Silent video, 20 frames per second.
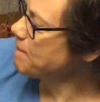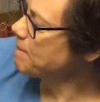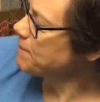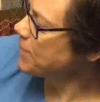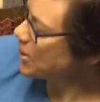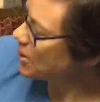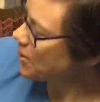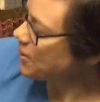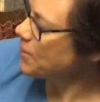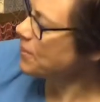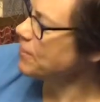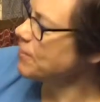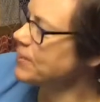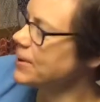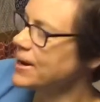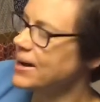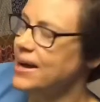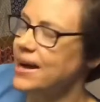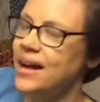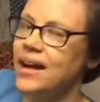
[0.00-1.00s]
boom
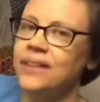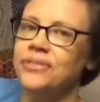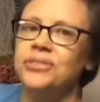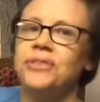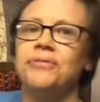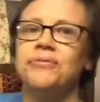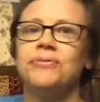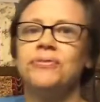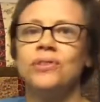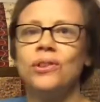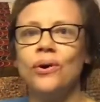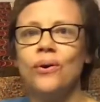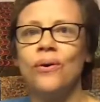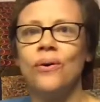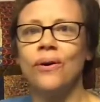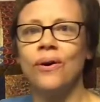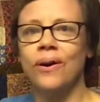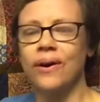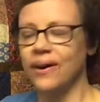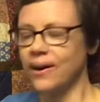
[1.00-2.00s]
on the
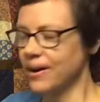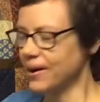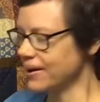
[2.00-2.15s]
floor.